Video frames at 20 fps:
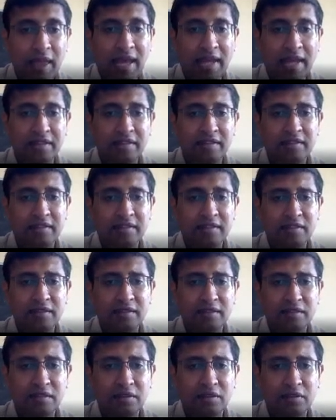And
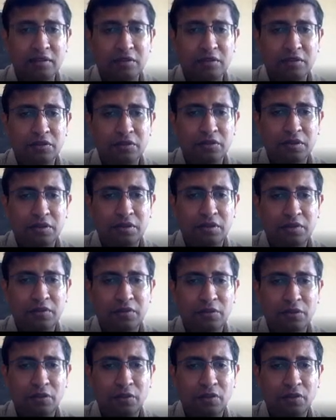if
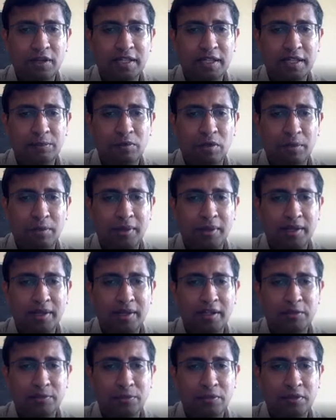you look at the mobility
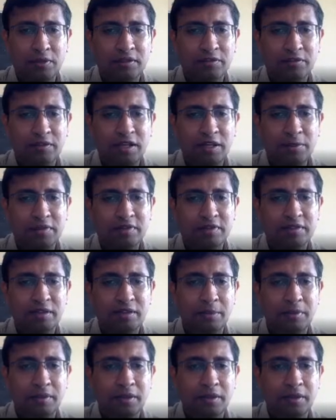response, it's very much
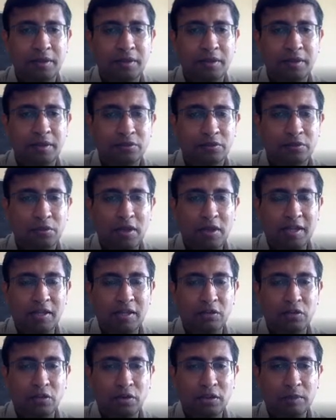similar.
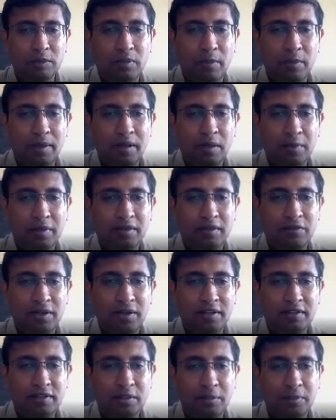So though the mobility
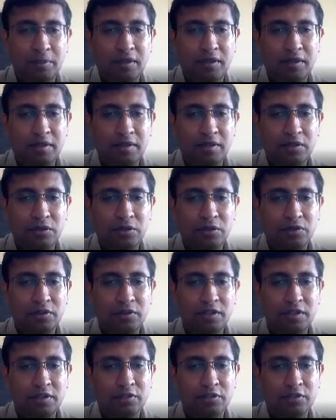remains very similar,
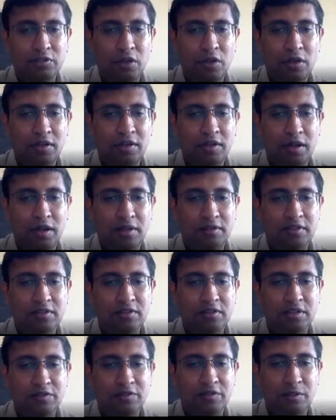you see a strong
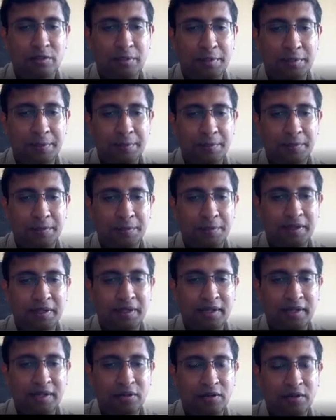transition from a
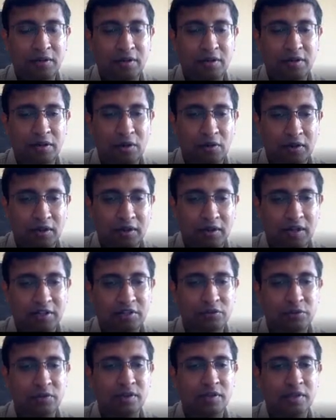metallic or a
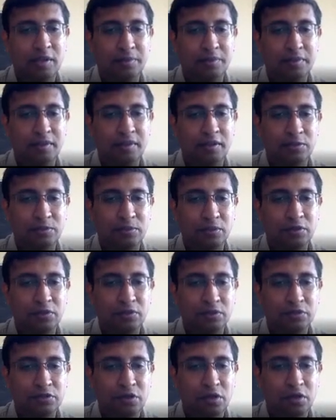gradual upturn
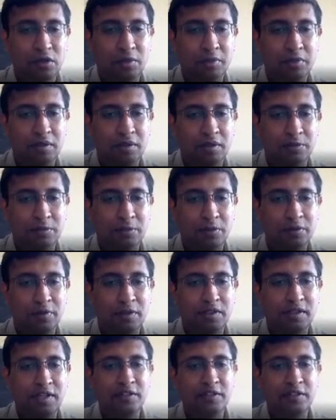response to a strong upturn response.